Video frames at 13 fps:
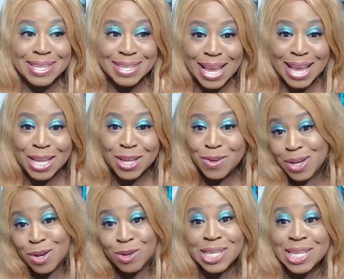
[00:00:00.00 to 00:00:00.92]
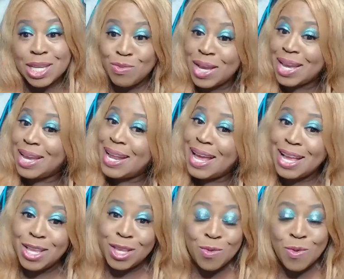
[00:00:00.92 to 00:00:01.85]
take you to go see Wicked
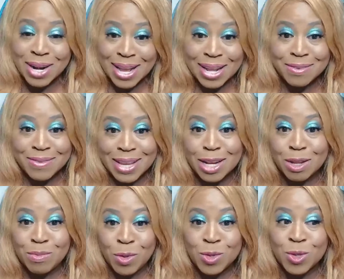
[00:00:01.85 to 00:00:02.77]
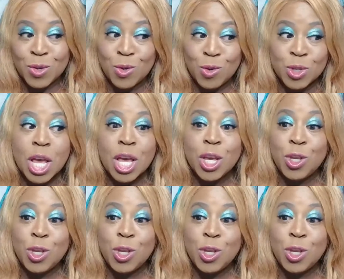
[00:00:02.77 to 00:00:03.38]
and you are not a fan of musicals,